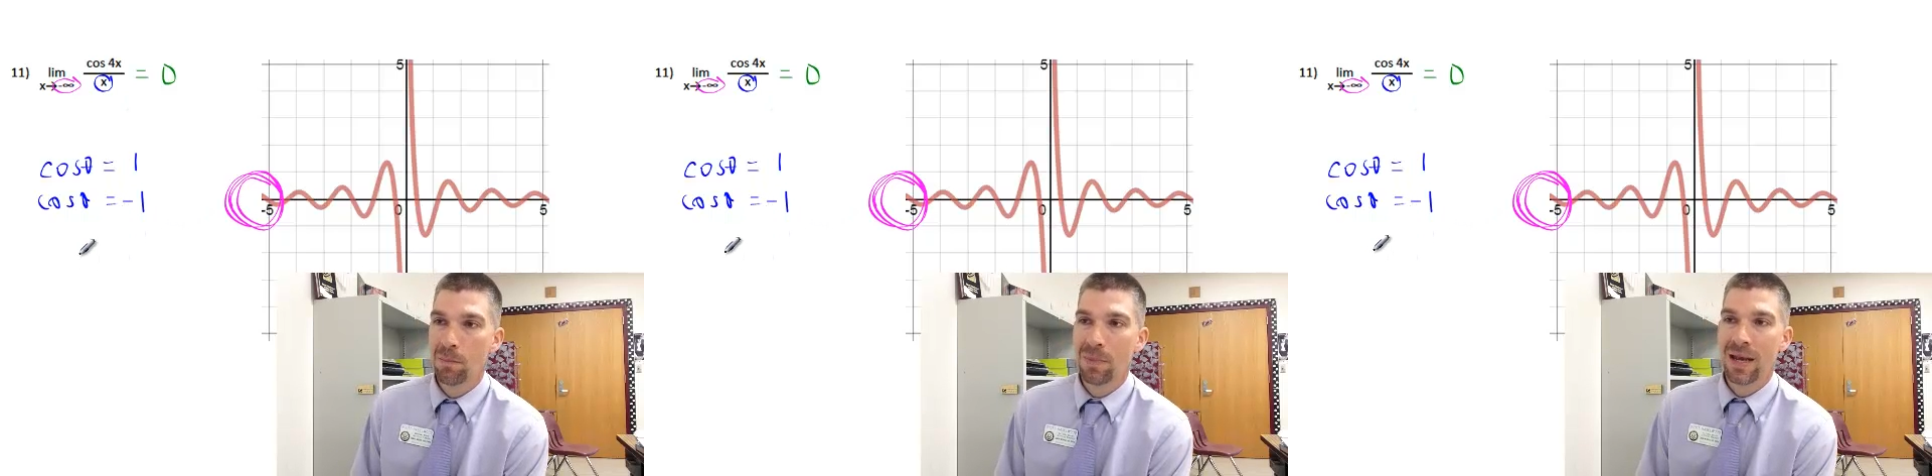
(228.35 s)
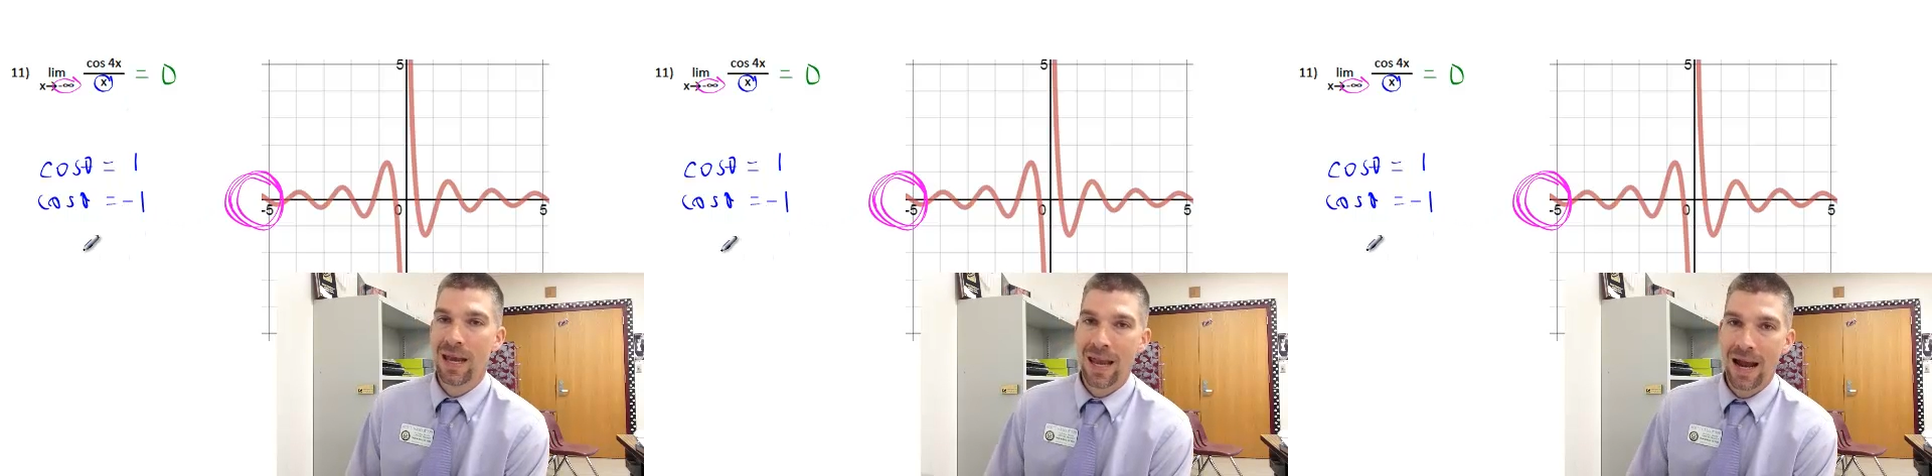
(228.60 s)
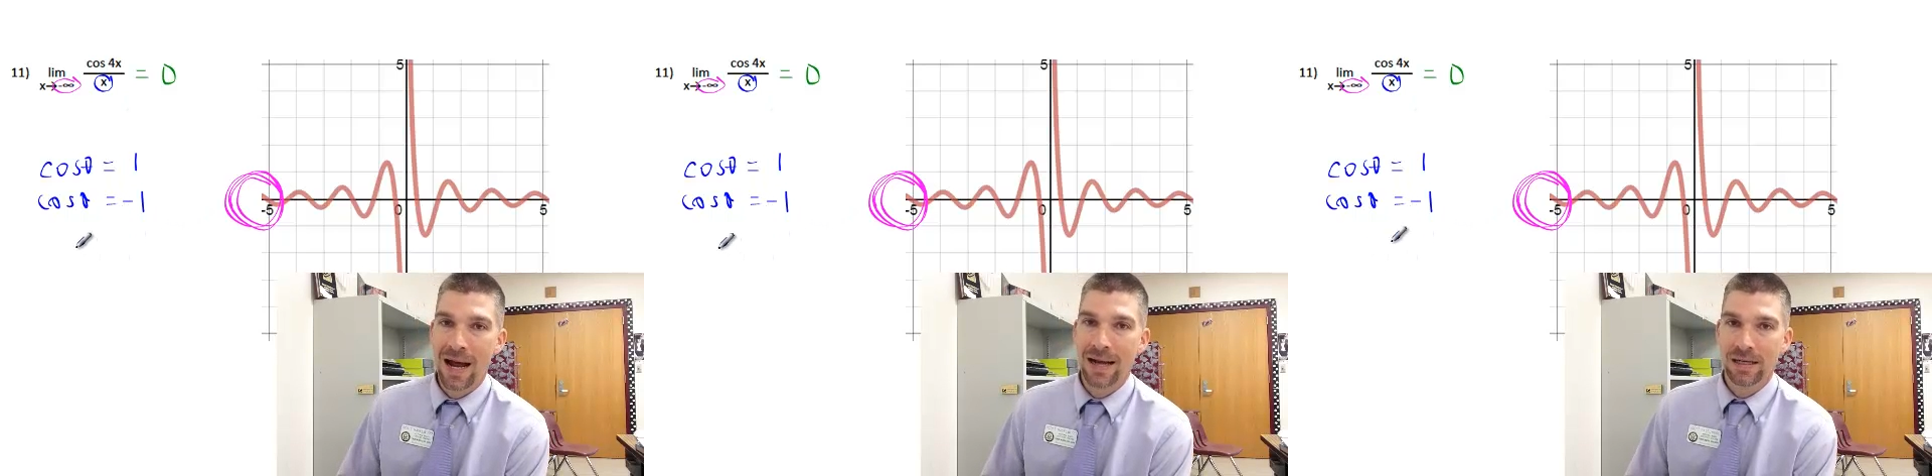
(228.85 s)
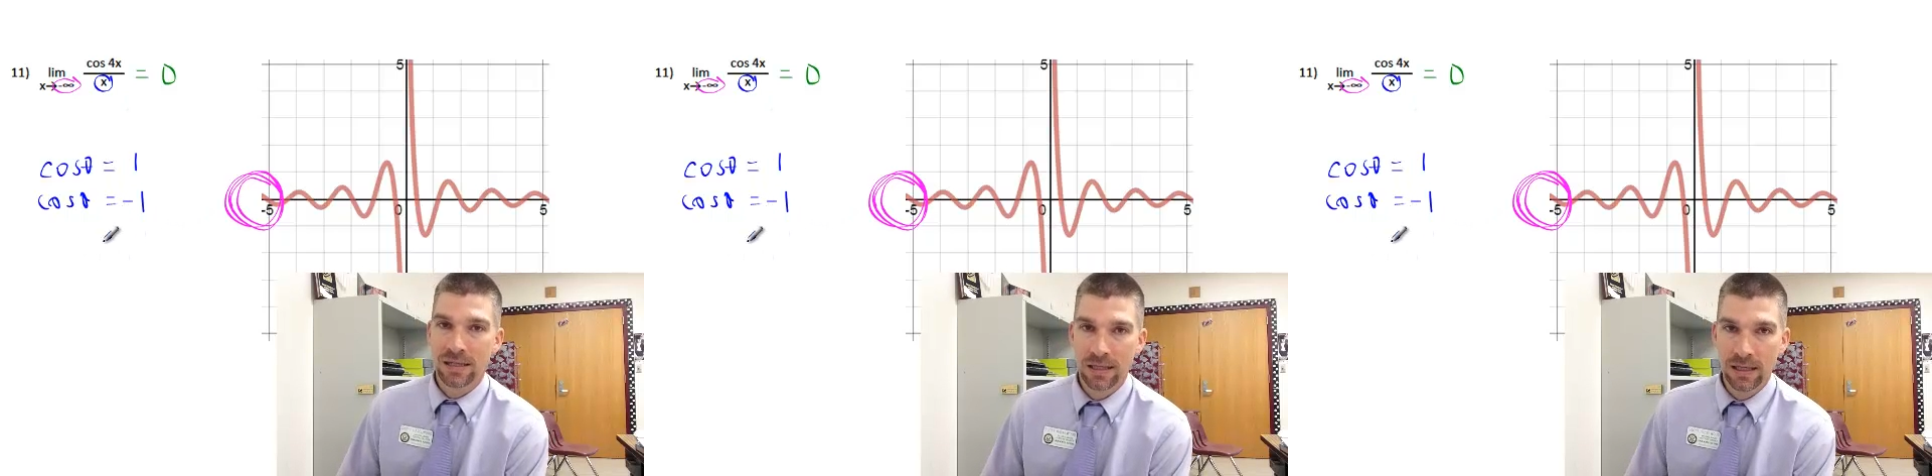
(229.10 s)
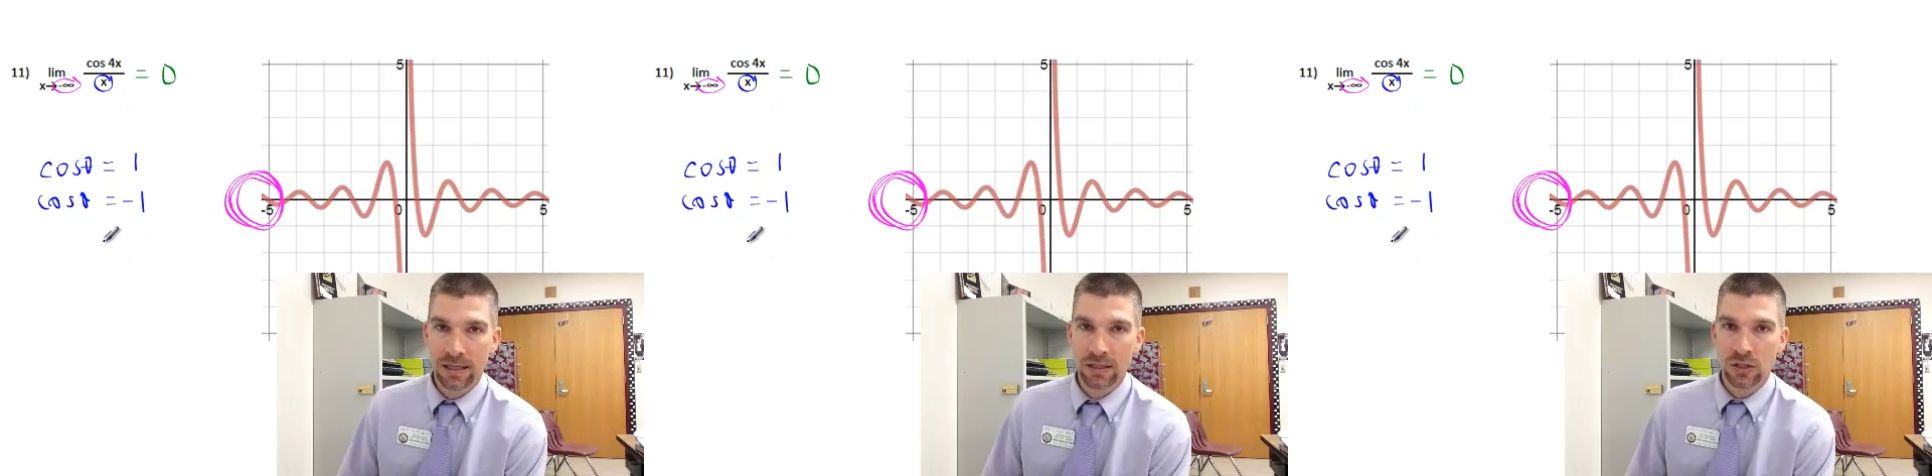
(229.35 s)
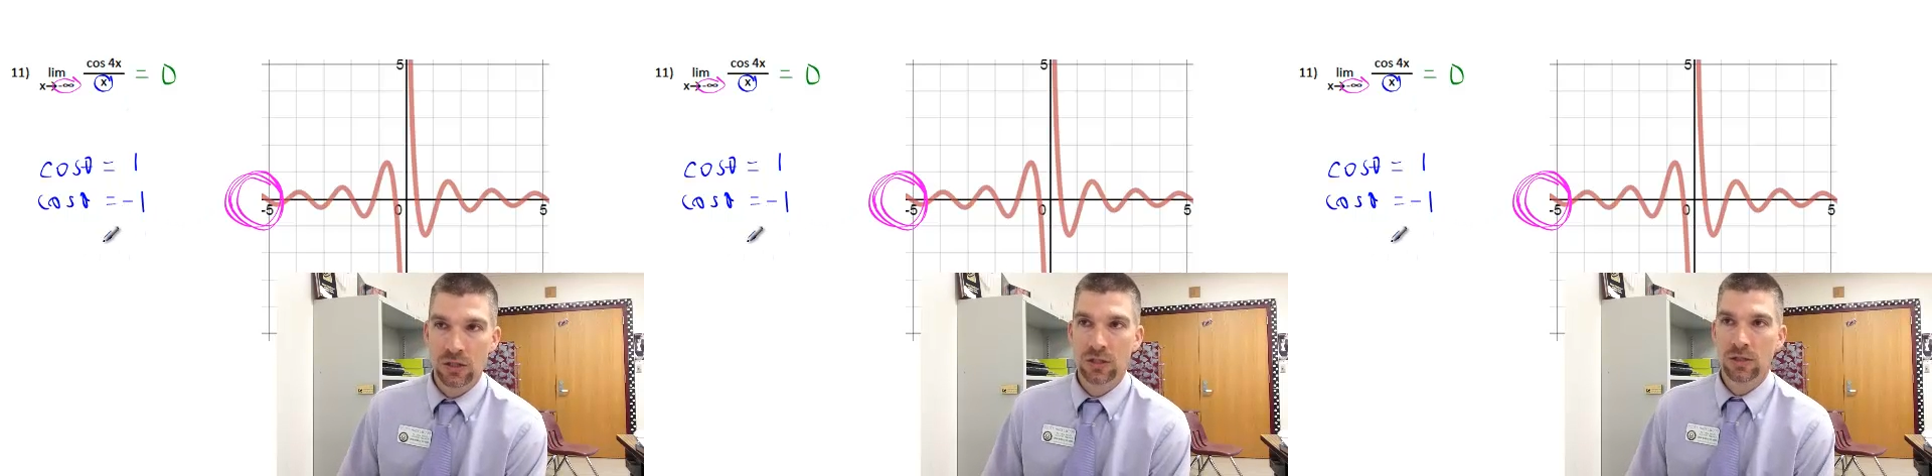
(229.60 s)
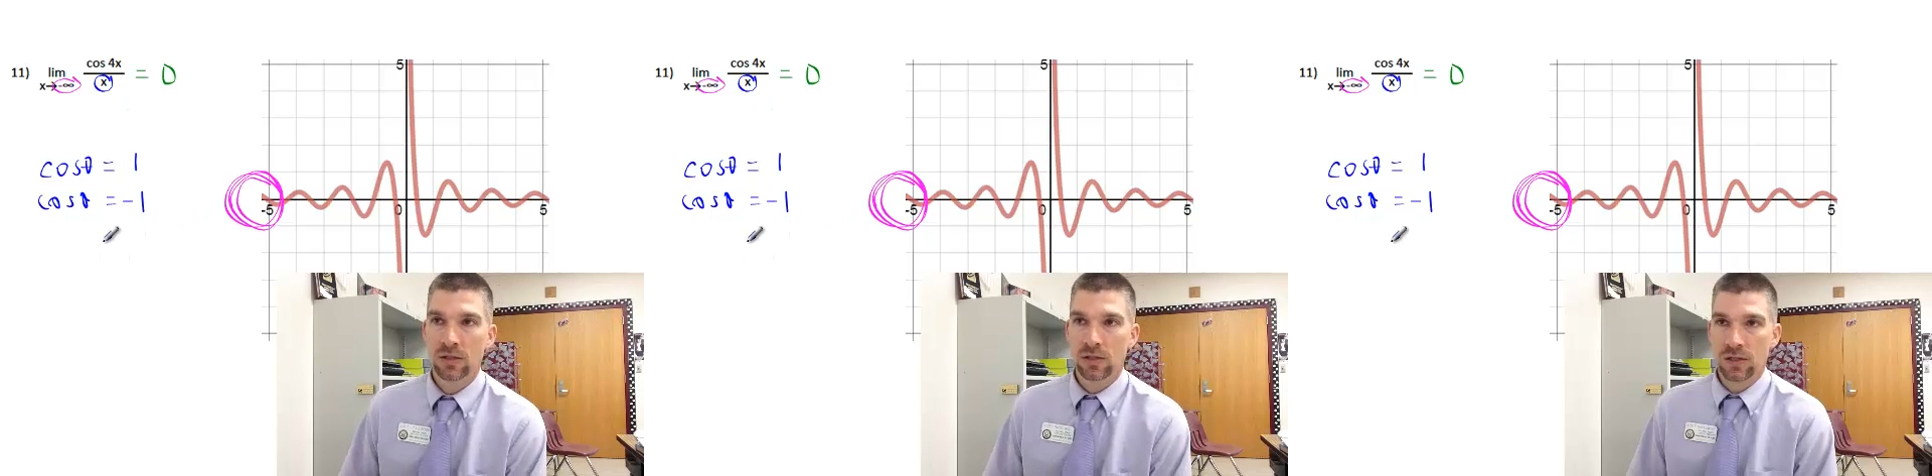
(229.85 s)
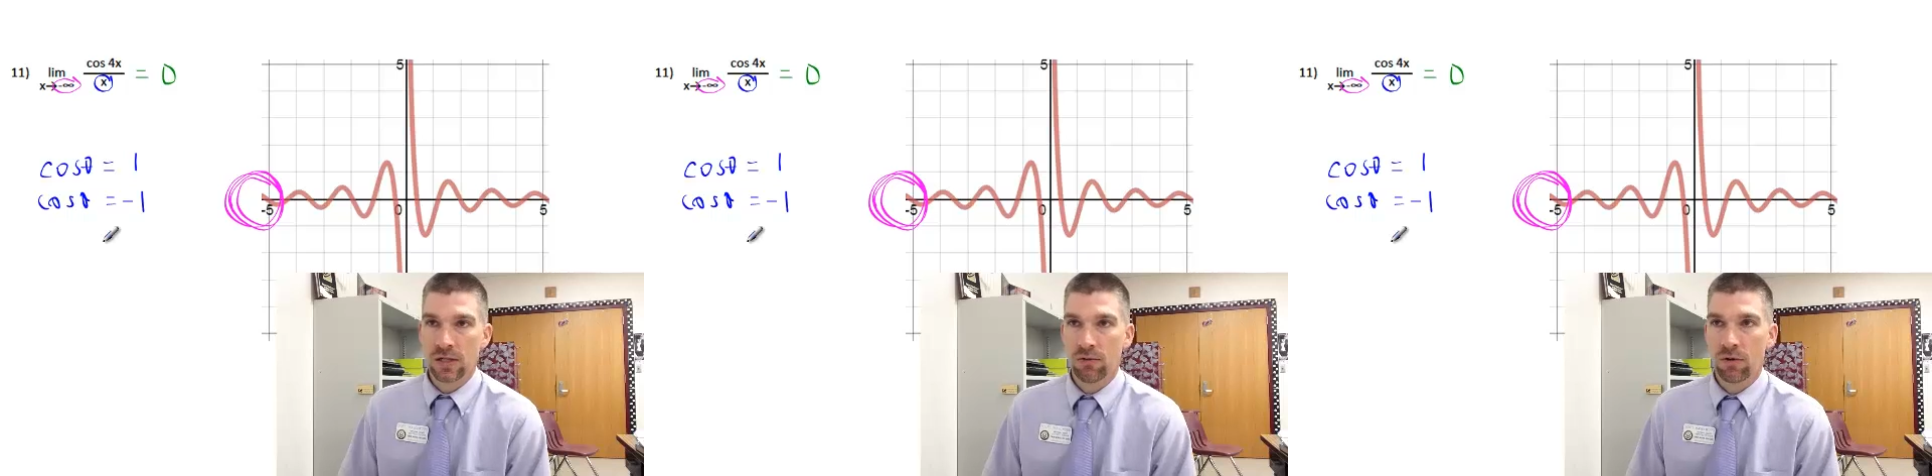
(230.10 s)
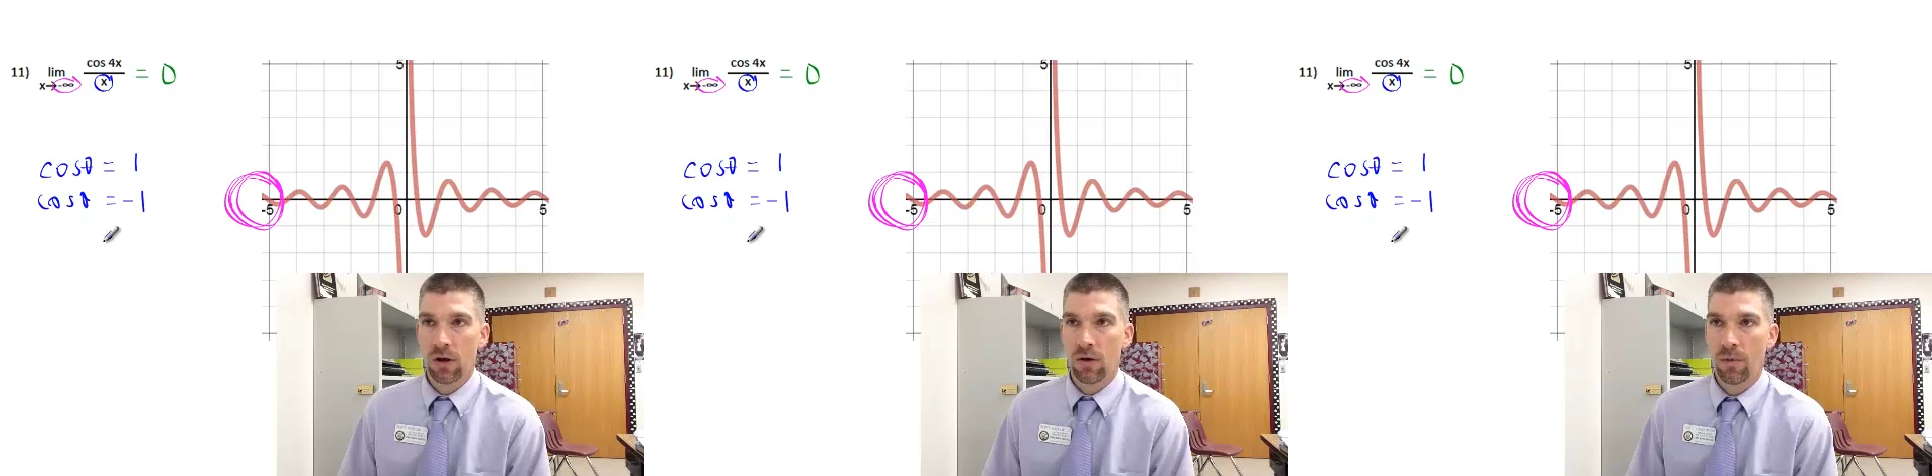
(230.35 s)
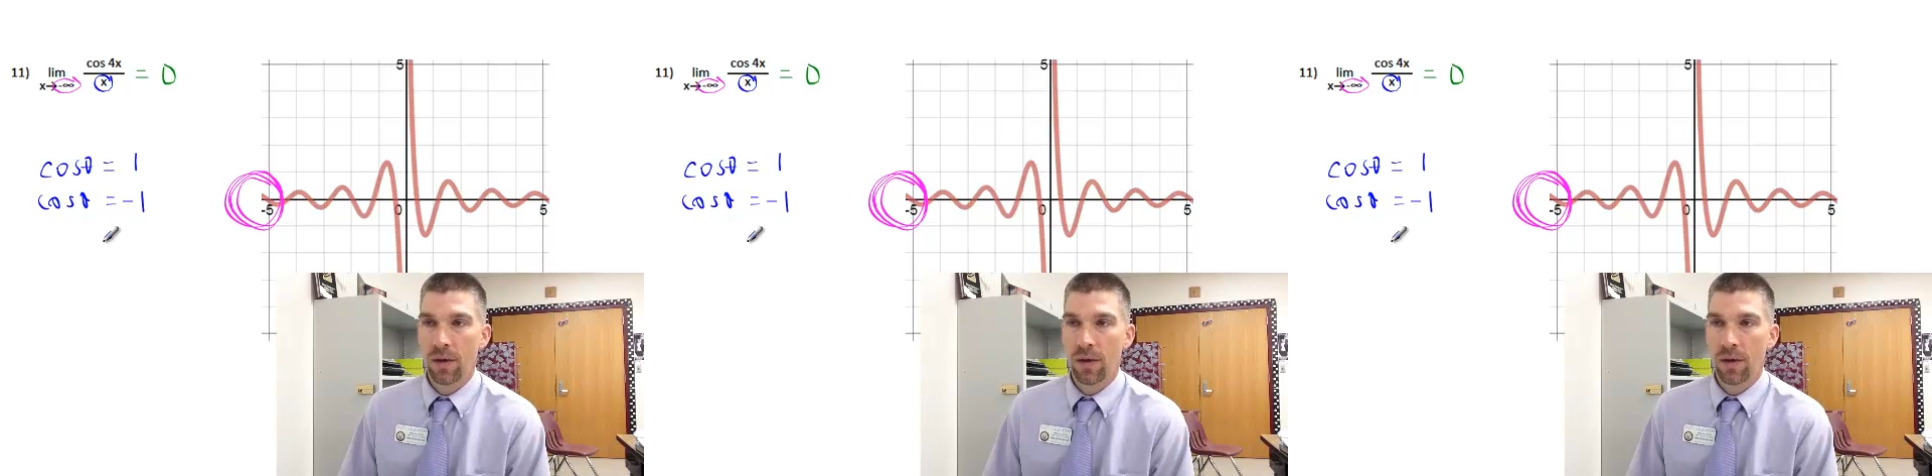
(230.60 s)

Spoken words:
but not touch 0.